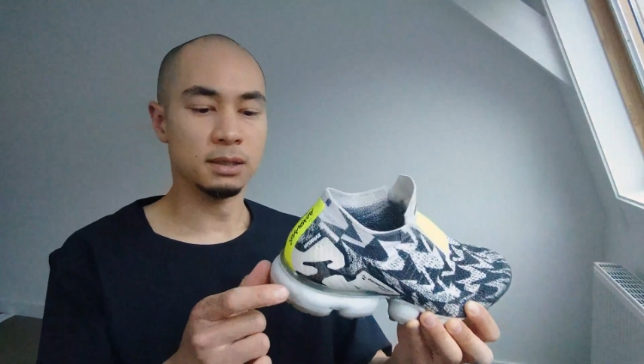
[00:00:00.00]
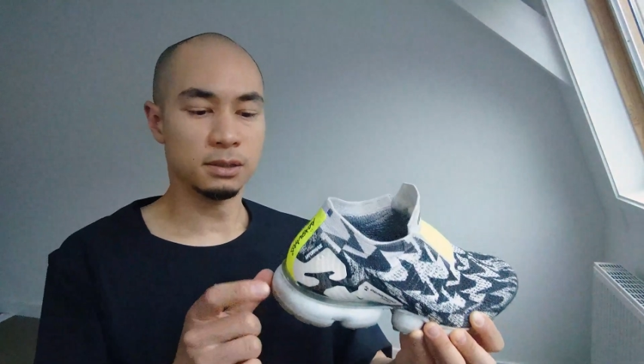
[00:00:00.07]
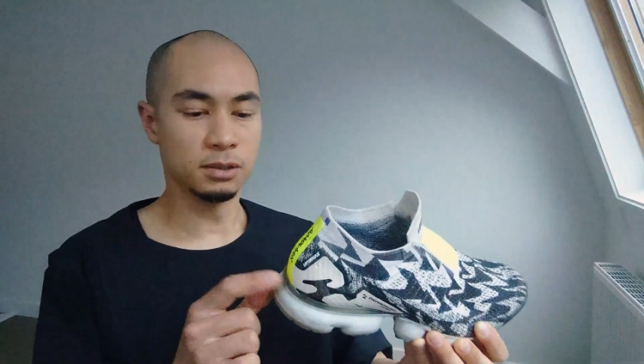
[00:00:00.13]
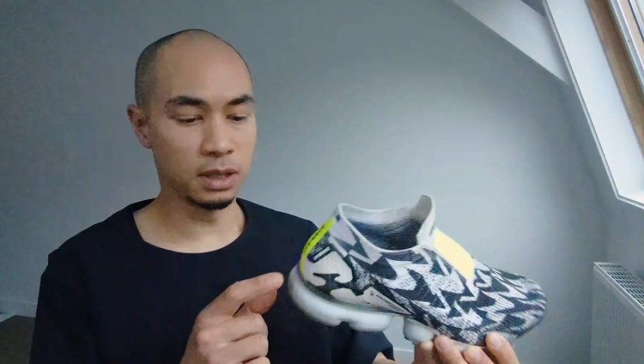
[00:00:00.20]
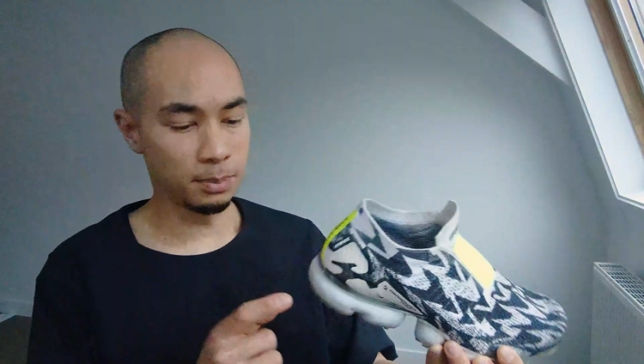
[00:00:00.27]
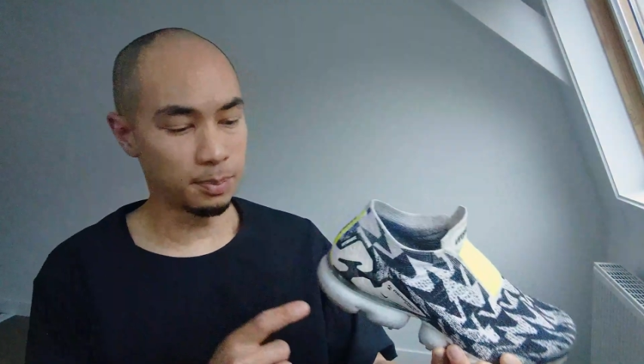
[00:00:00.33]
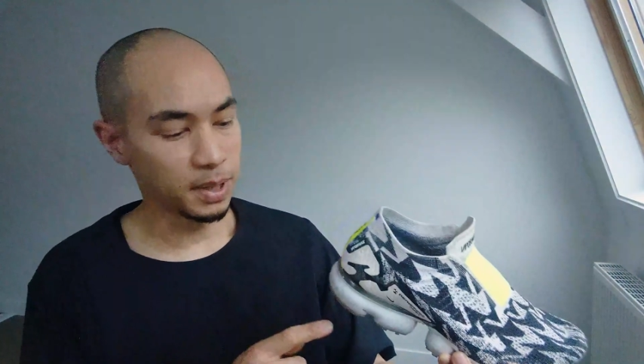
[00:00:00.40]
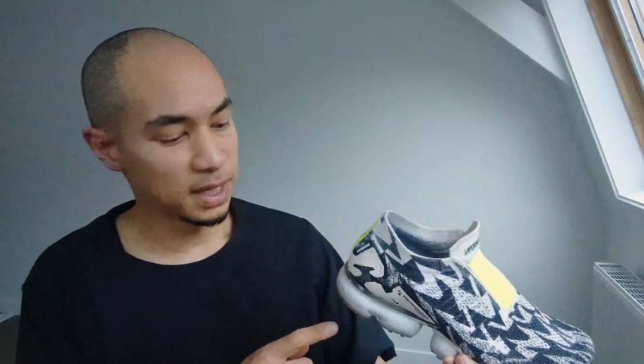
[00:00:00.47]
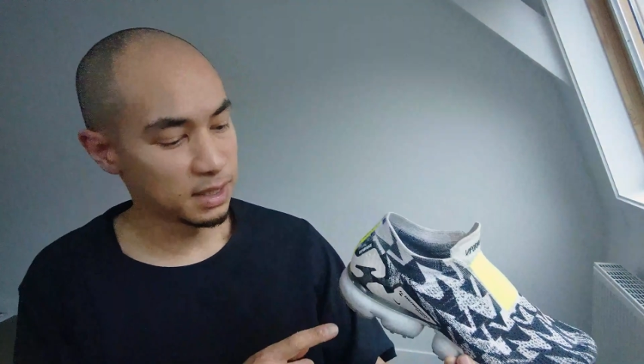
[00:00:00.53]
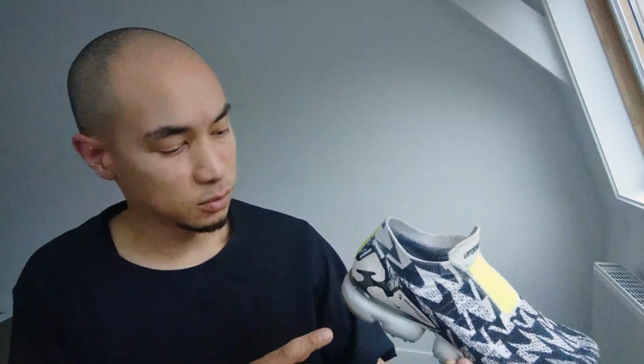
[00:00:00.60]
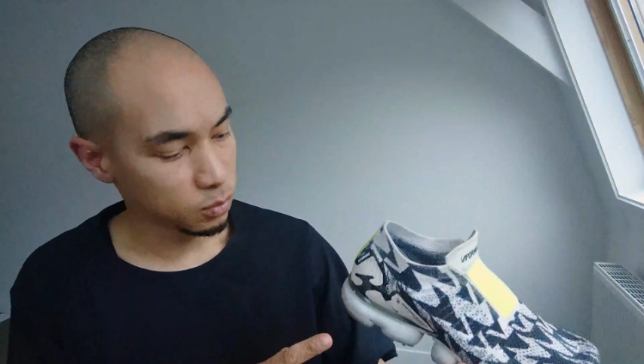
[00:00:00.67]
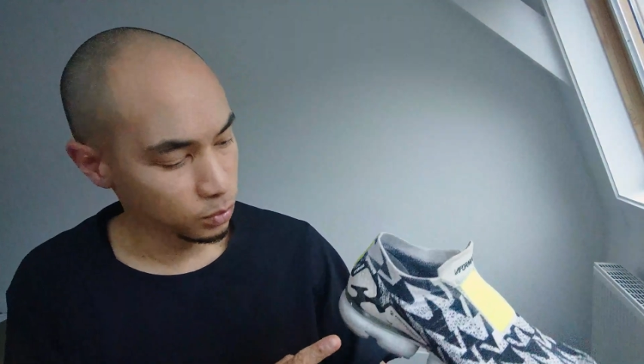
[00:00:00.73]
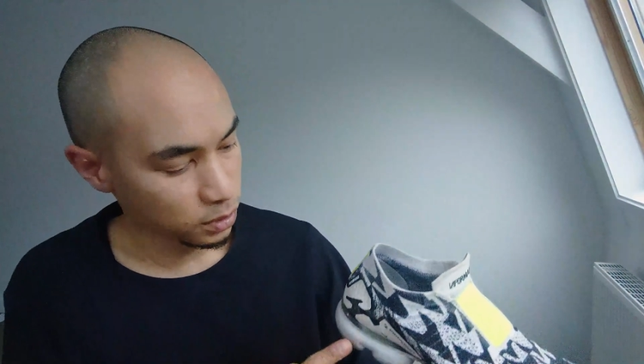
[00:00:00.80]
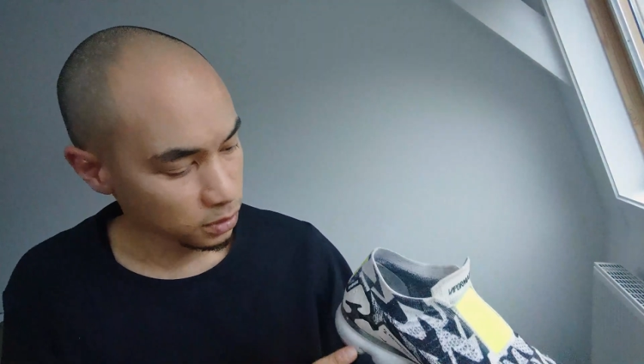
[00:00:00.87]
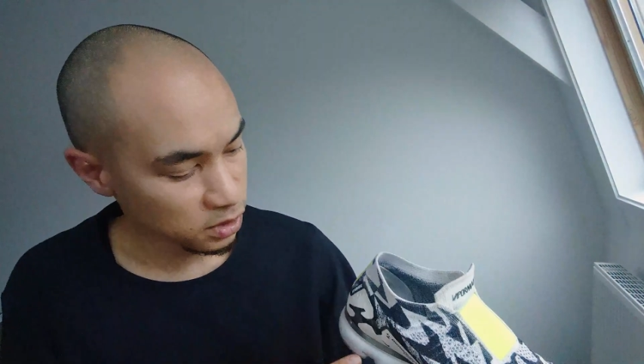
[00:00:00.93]
So the
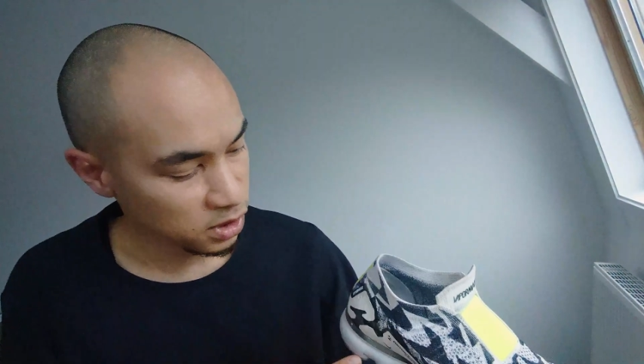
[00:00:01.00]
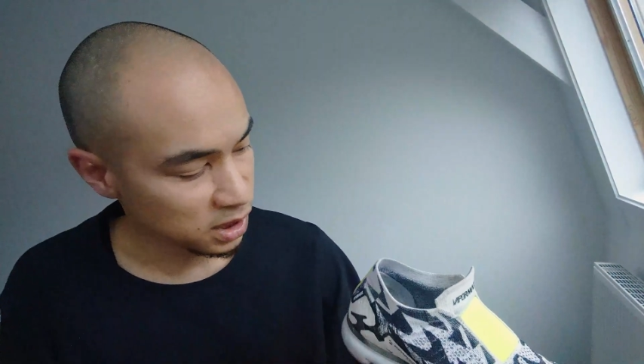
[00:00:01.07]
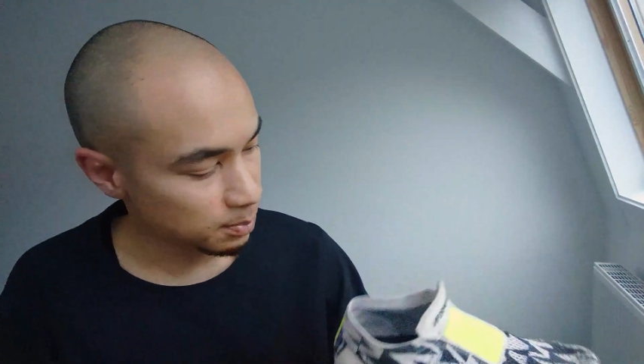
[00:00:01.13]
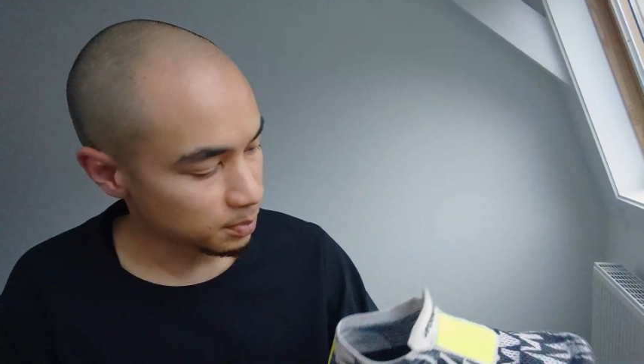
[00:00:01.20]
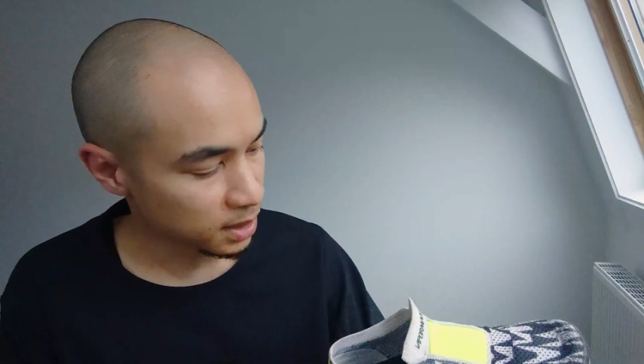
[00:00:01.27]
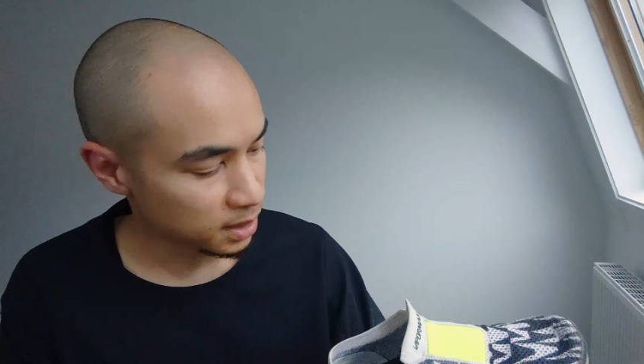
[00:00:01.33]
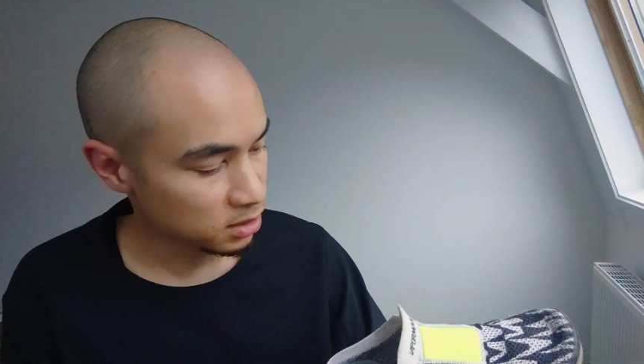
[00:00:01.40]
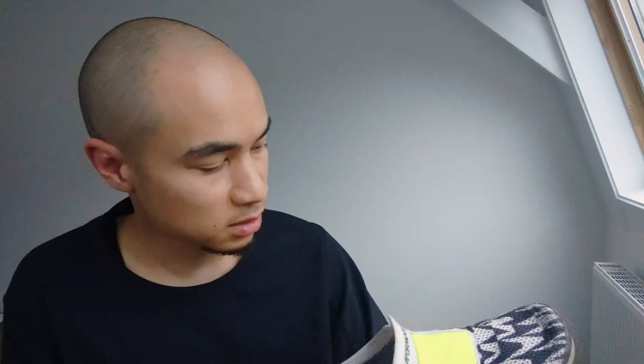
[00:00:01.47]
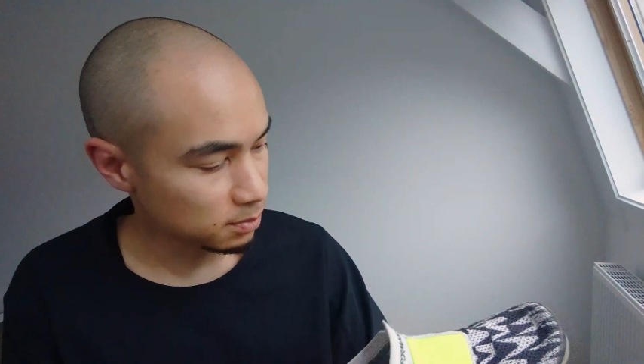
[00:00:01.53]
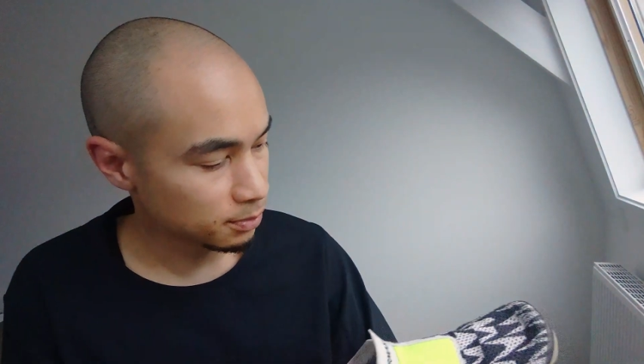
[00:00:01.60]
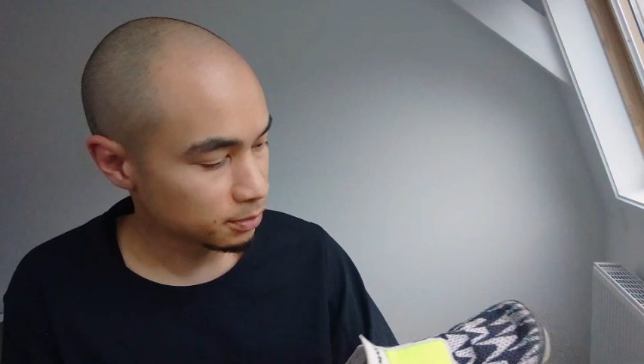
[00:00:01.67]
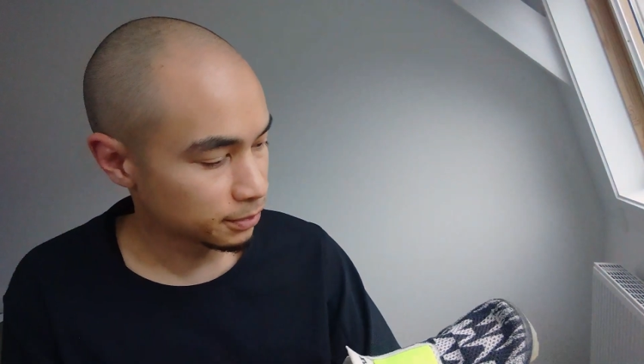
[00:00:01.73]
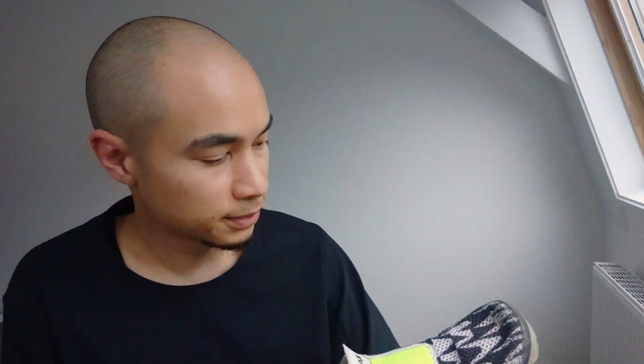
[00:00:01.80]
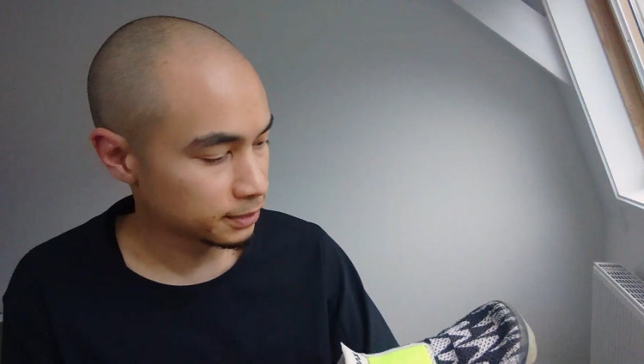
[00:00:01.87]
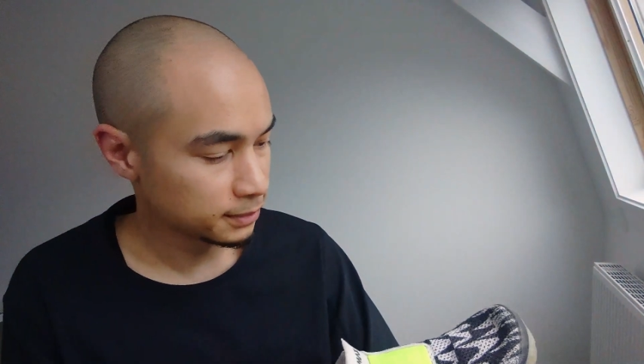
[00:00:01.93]
paint will chip at some
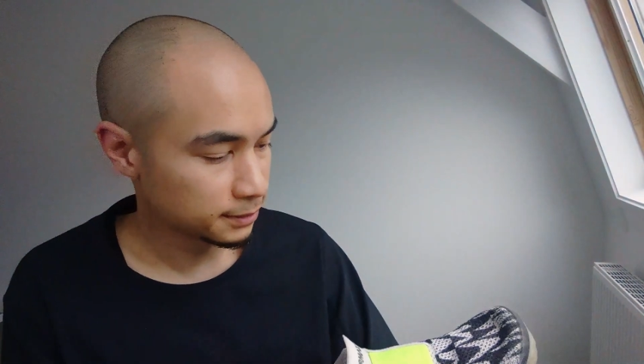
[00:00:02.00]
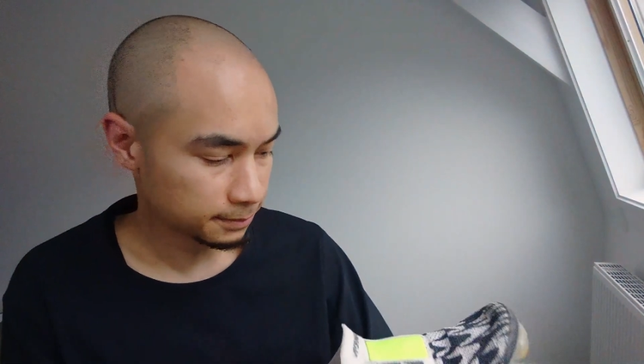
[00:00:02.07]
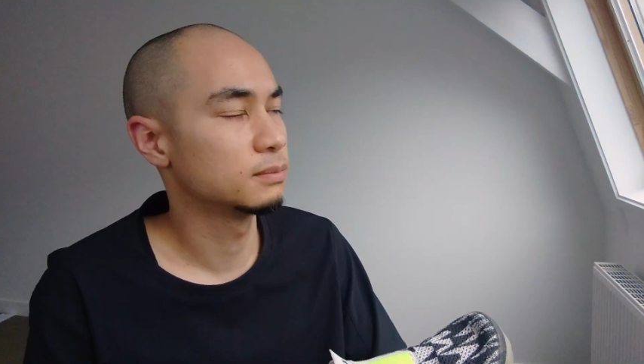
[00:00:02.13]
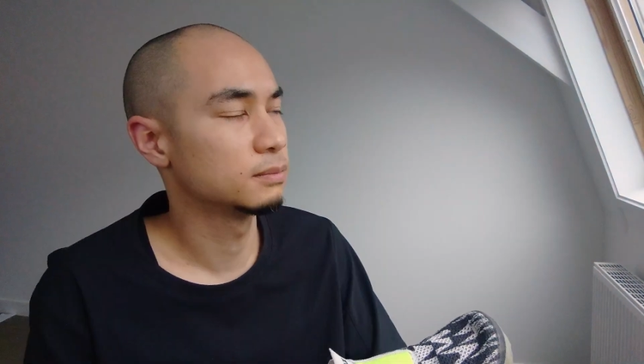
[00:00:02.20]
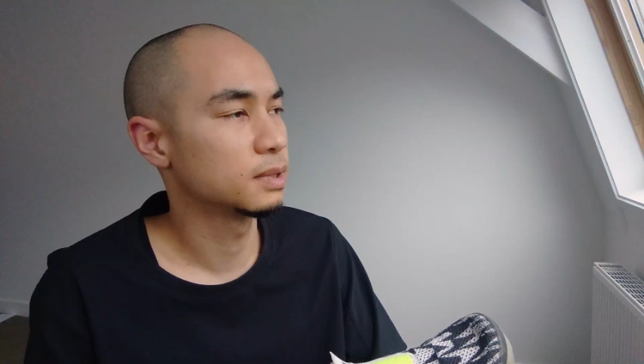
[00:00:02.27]
point.